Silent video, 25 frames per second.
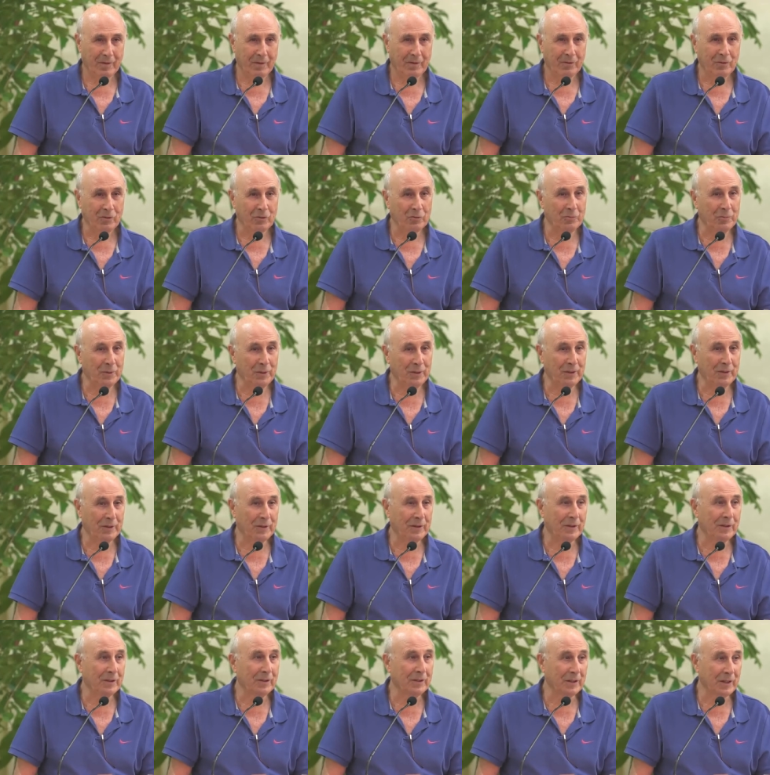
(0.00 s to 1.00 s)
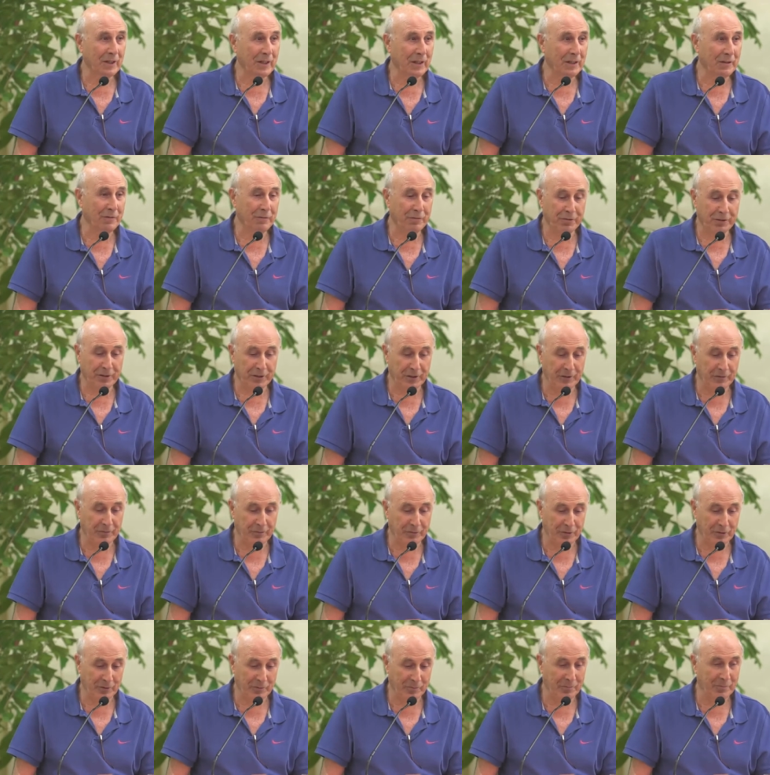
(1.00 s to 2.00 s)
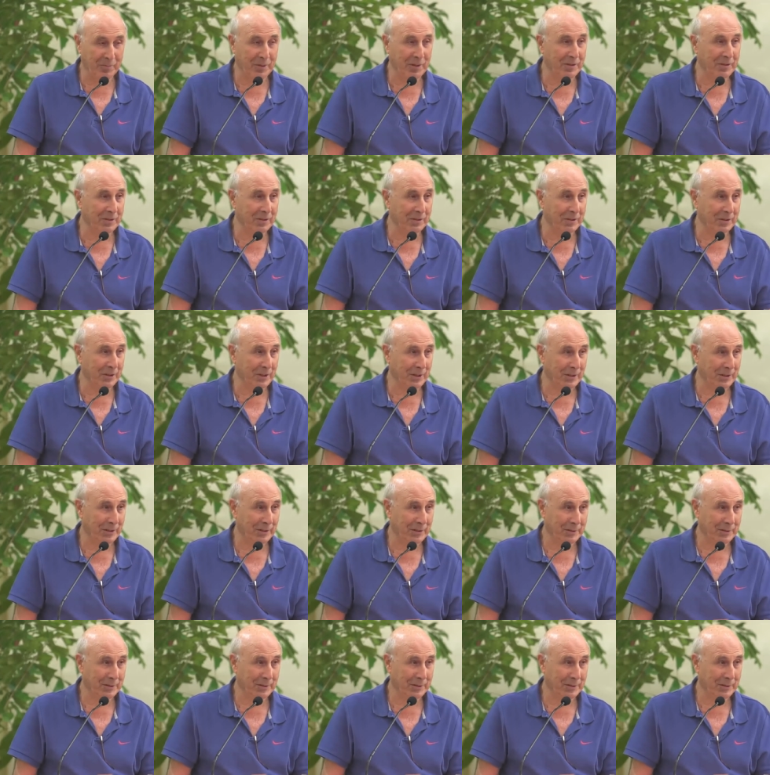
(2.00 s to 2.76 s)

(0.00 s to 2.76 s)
to be really free from misery.